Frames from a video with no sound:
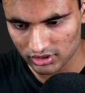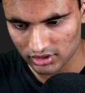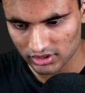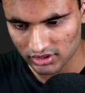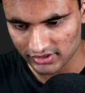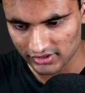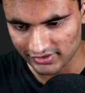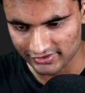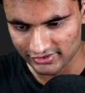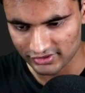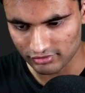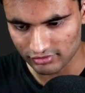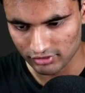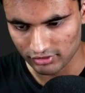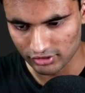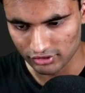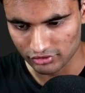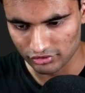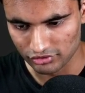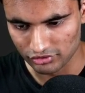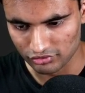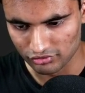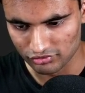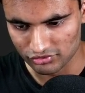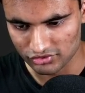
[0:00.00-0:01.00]
is equal to
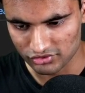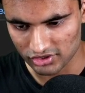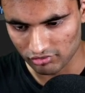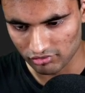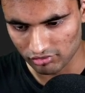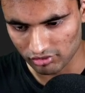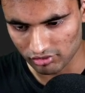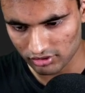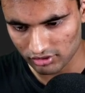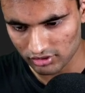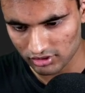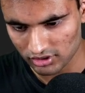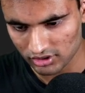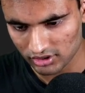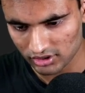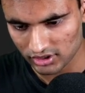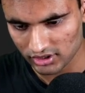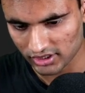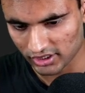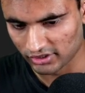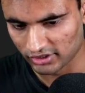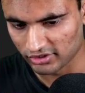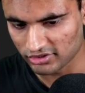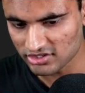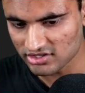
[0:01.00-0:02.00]
use router,
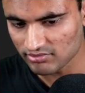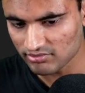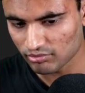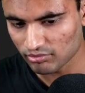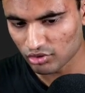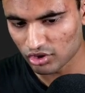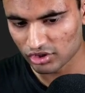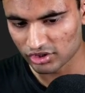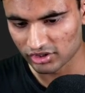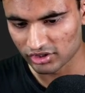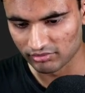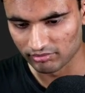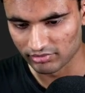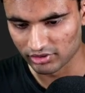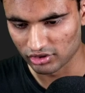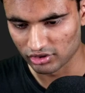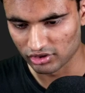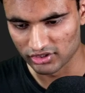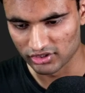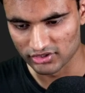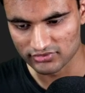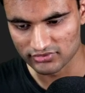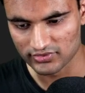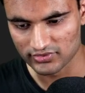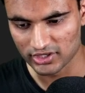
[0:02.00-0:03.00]
and this is important
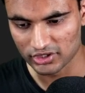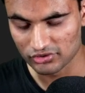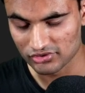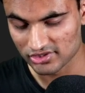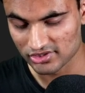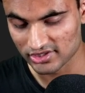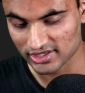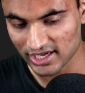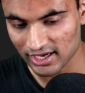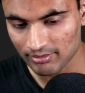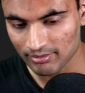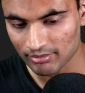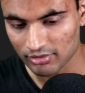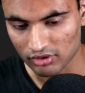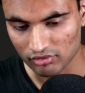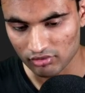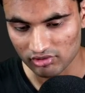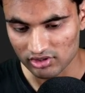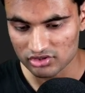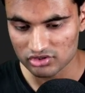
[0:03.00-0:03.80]
because we are using app router,